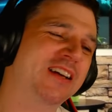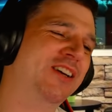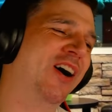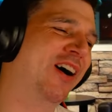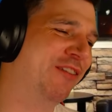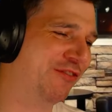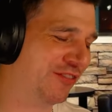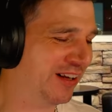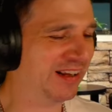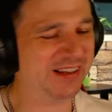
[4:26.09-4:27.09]
Yo,
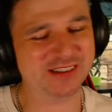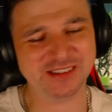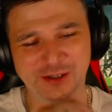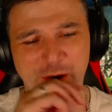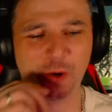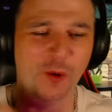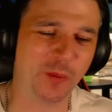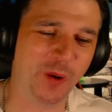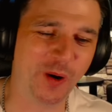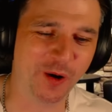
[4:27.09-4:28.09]

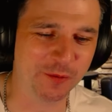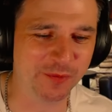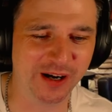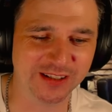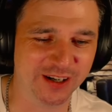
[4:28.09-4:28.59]
come on, man.